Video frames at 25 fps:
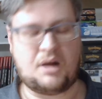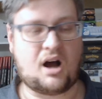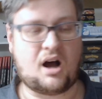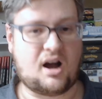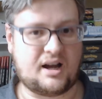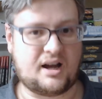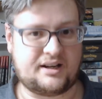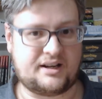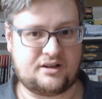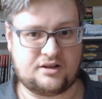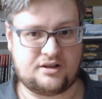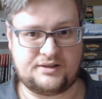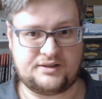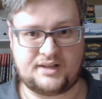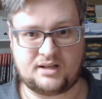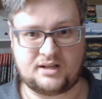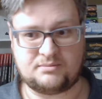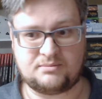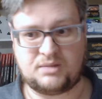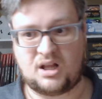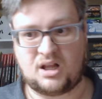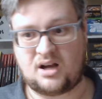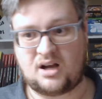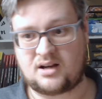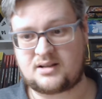behind on
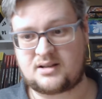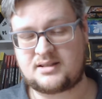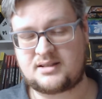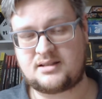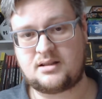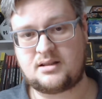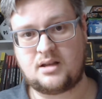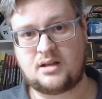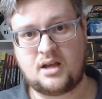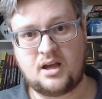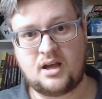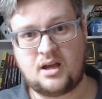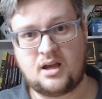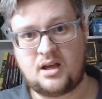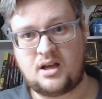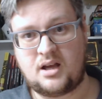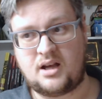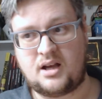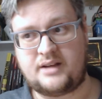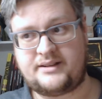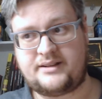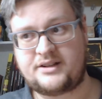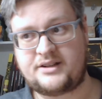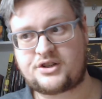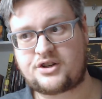their blocks.
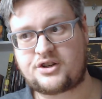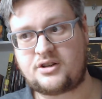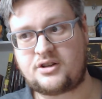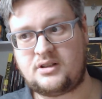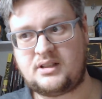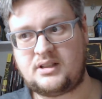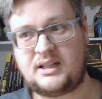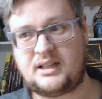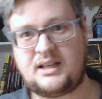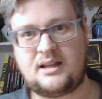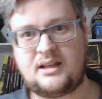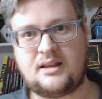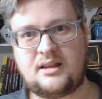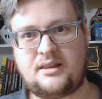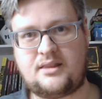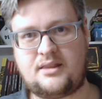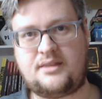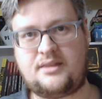Additionally,